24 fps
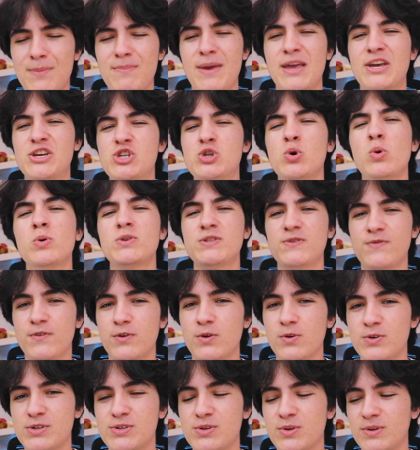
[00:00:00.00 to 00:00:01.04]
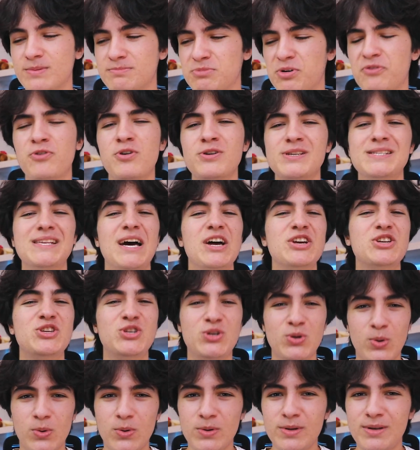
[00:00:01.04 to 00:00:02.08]
I make shorts videos, of course they are
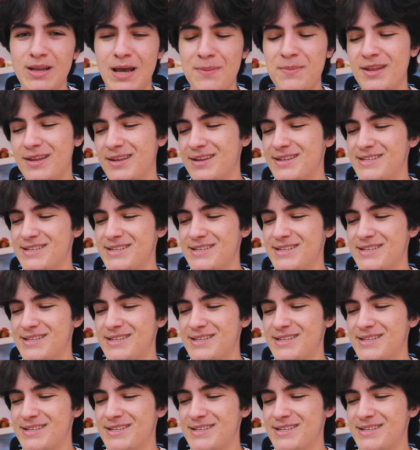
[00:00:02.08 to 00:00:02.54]
short, I mean